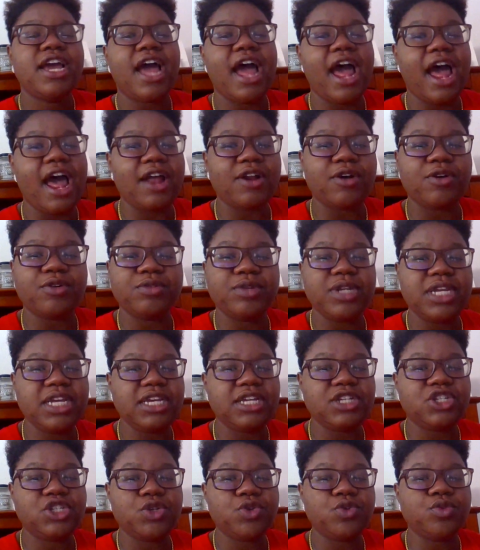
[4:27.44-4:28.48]
I don't
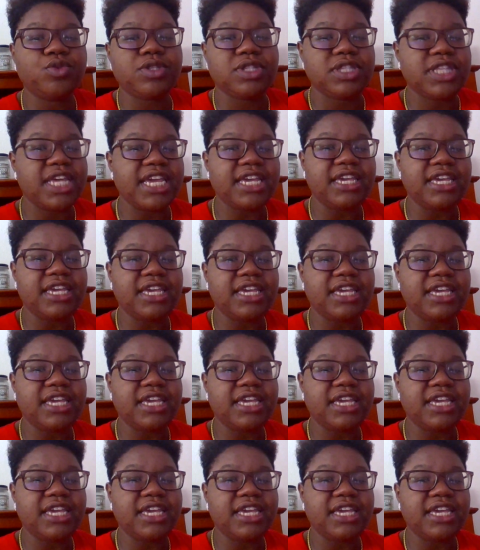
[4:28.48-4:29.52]
need you thinking that I'm
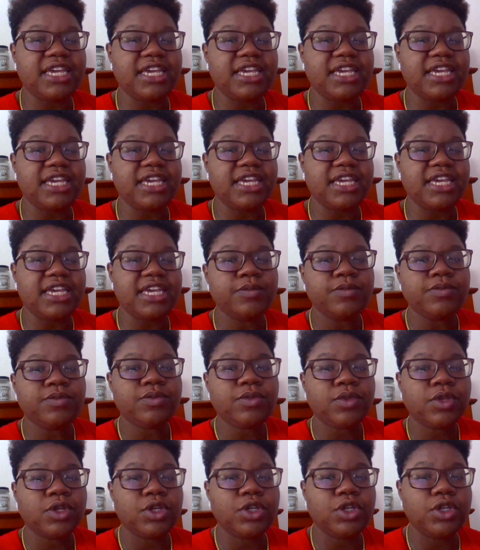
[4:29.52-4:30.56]
telling you,
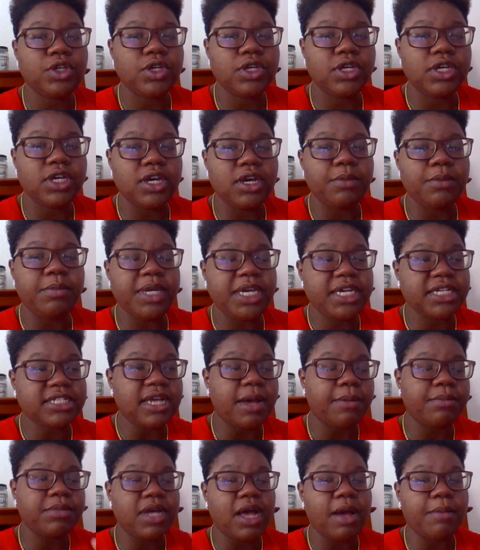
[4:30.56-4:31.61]
because
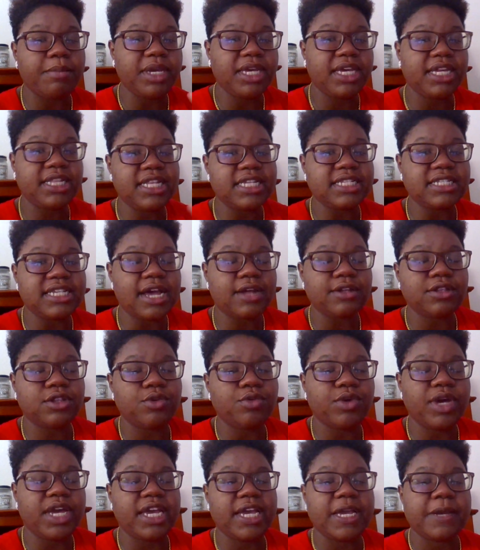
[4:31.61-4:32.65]
I'm gonna get this out the
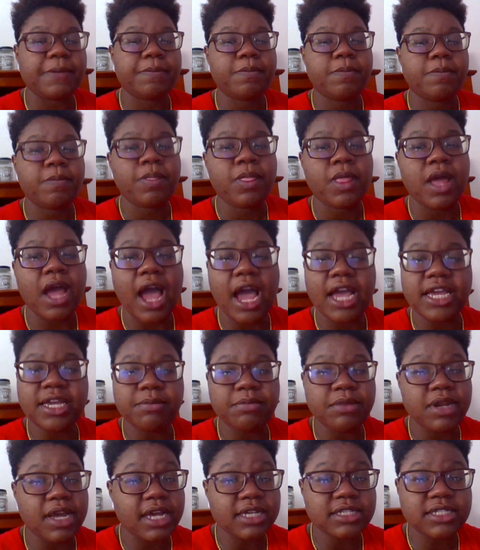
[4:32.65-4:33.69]
way. I
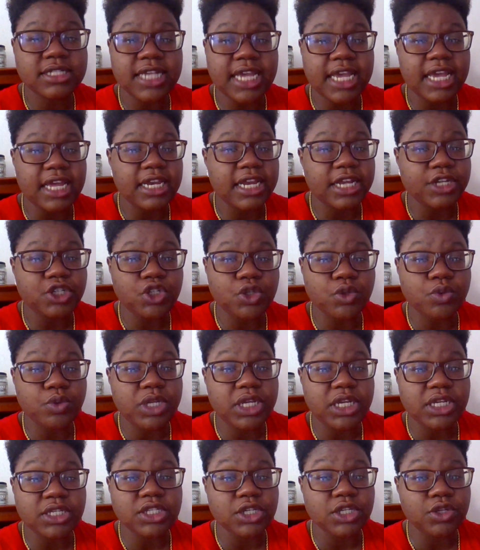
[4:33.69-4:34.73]
am not saying that you
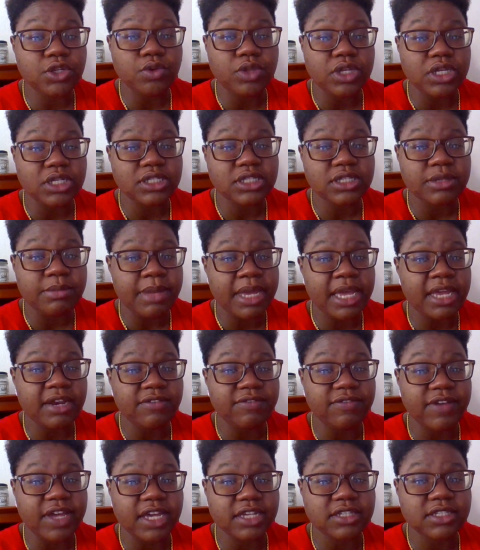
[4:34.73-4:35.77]
need to do this to
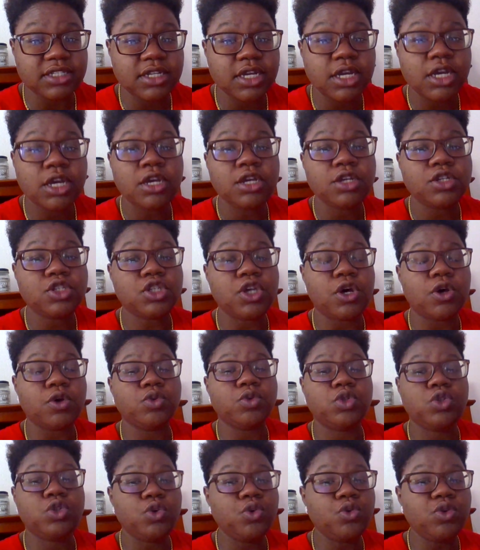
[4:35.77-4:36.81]
manifest. So
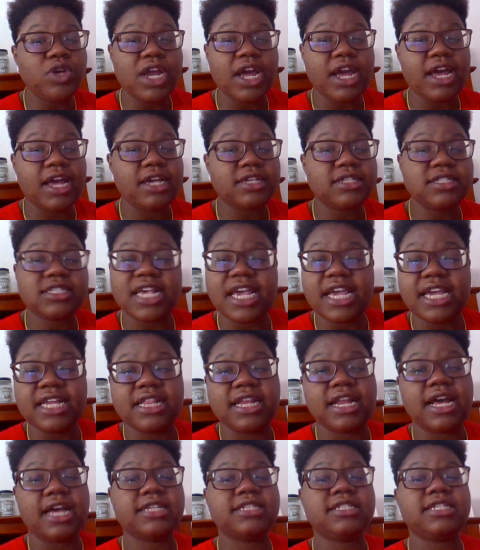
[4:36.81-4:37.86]
do not say that
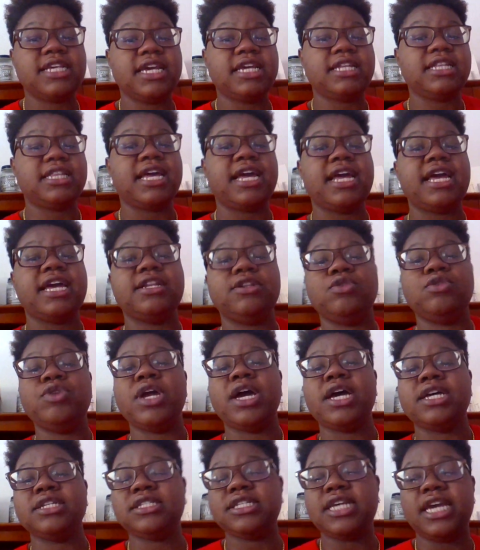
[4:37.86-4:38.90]
I said that. Do
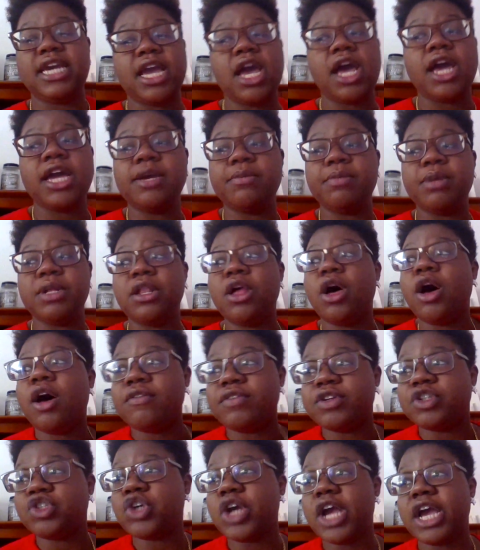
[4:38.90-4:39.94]
not say I am a law of
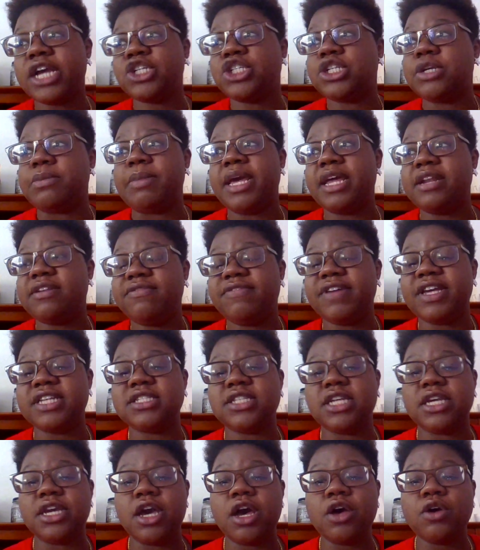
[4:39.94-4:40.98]
attraction
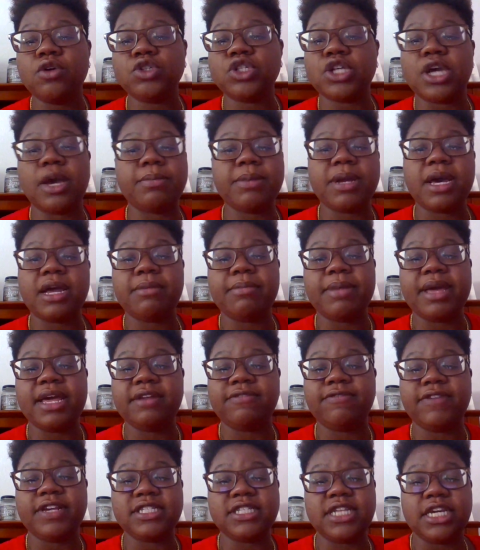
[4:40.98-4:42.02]
manifesting coach. I'm not a
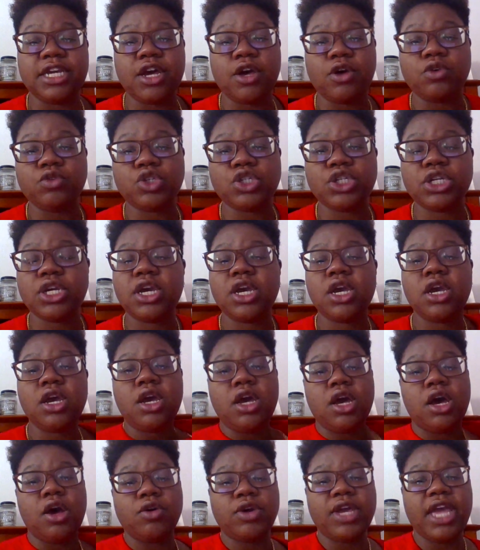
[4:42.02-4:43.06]
manifesting coach.
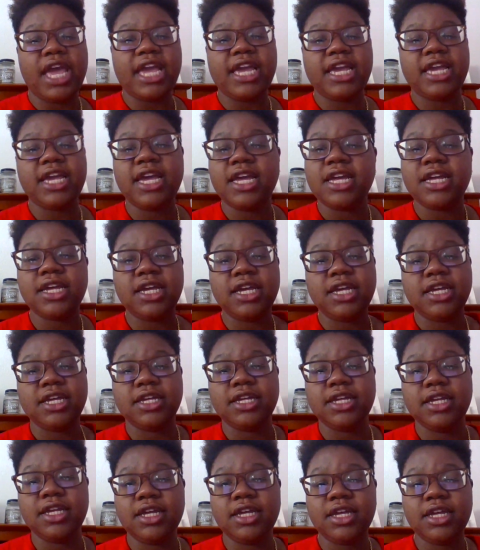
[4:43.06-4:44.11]
Okay?
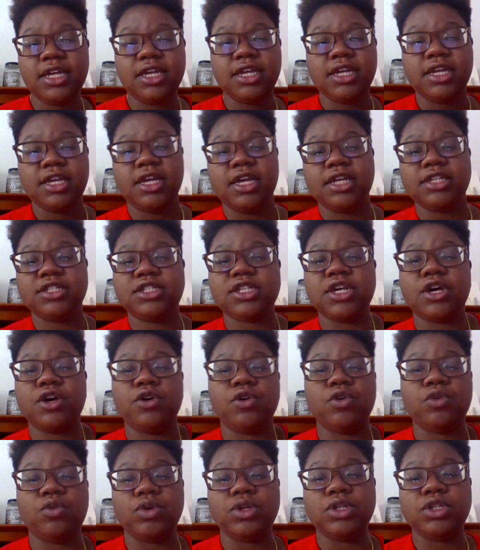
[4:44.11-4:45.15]

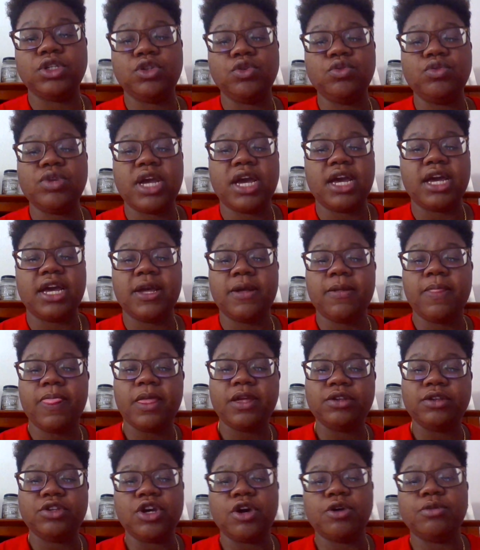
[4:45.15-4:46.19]
So
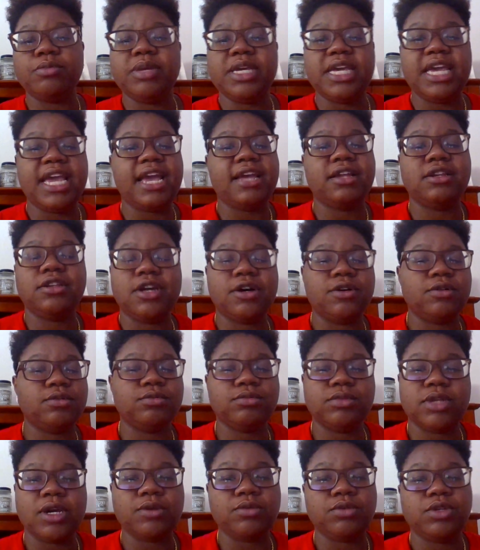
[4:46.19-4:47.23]
don't do
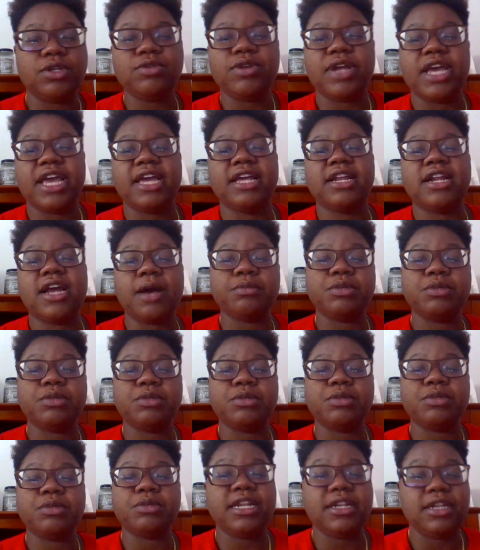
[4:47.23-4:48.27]
that. I'm just
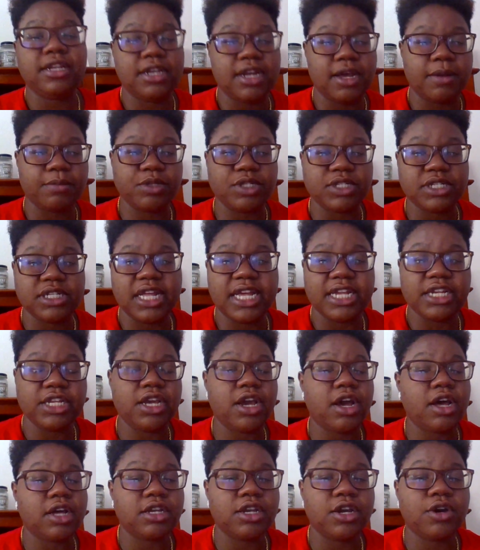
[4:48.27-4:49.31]
letting
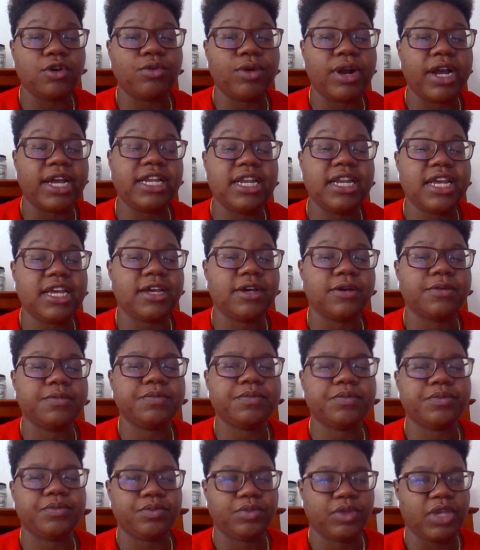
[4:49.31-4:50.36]
y'all know right now.
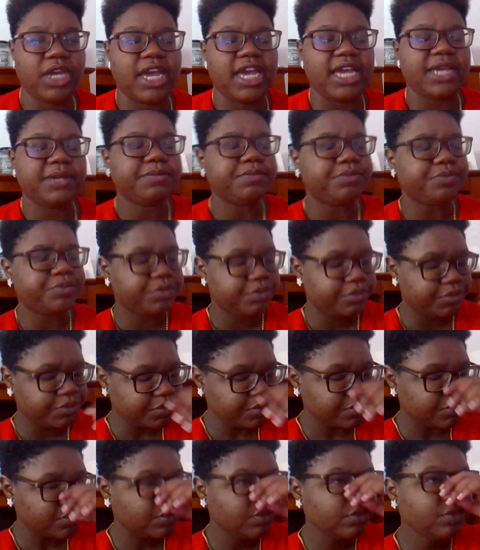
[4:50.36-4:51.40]
Okay?
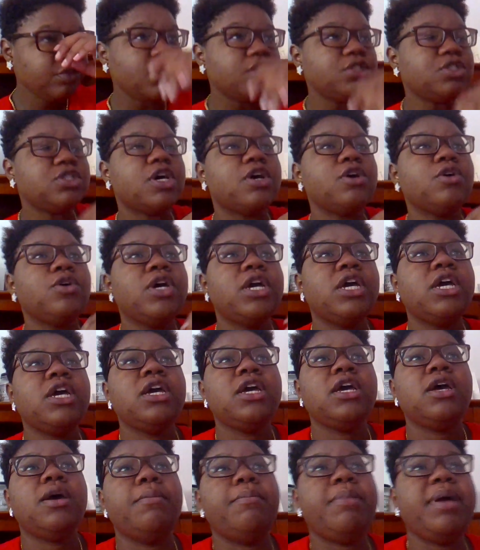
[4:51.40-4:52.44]
So
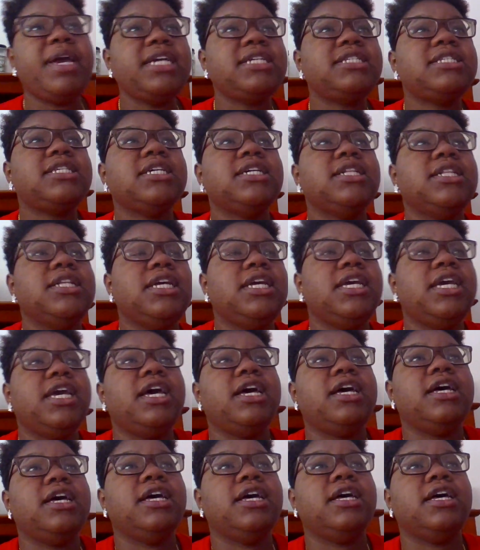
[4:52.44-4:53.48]
basically,
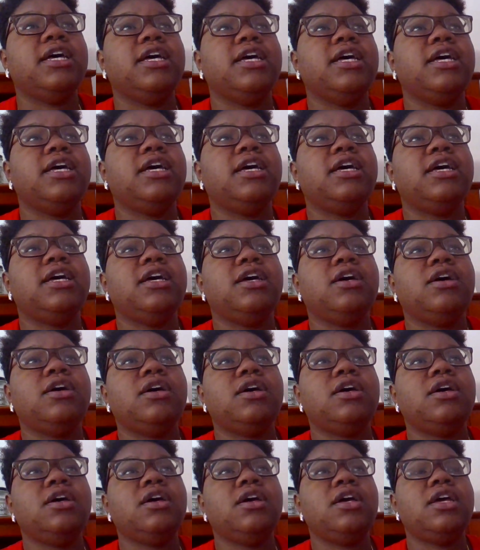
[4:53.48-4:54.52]

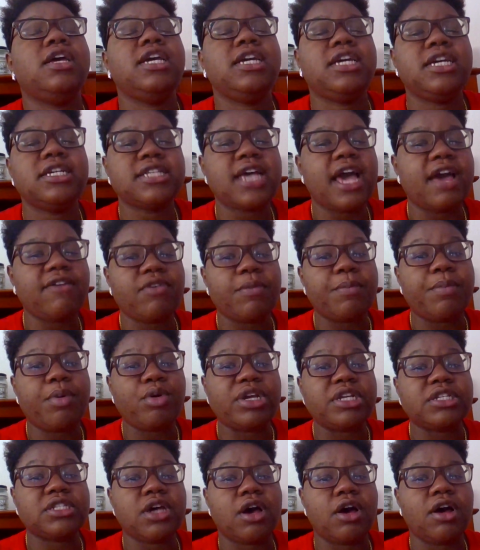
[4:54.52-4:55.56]
because I have a
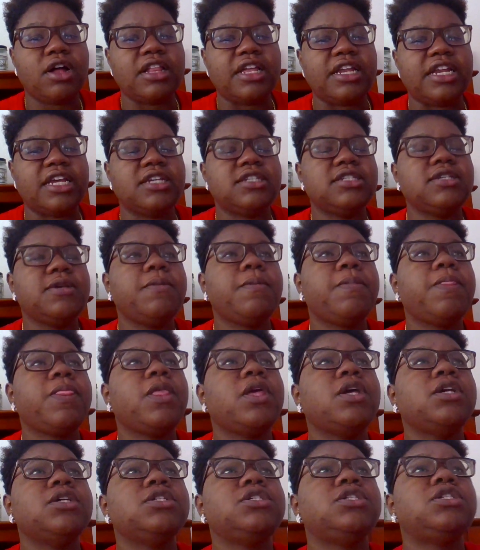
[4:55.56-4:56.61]
point to all of this.
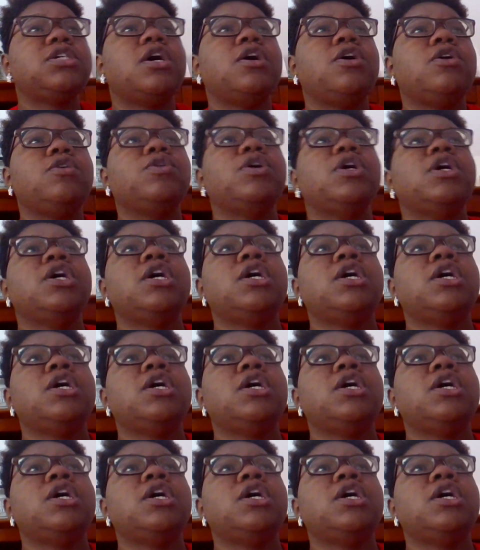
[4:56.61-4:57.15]
So